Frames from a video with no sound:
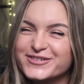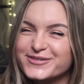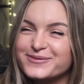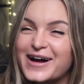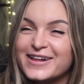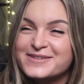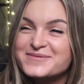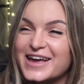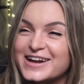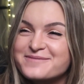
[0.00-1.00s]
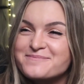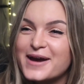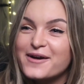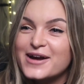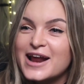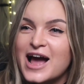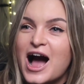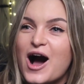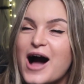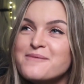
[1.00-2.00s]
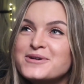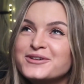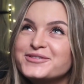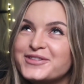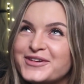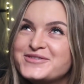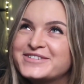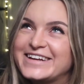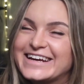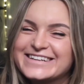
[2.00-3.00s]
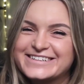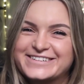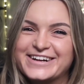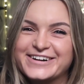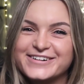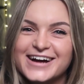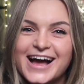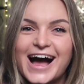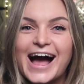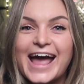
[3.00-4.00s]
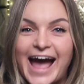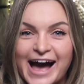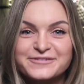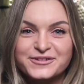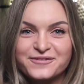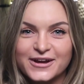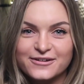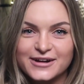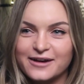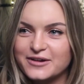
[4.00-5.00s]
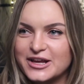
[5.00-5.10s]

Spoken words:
while I'm getting married, I'm gonna lose it. So I have to figure it out.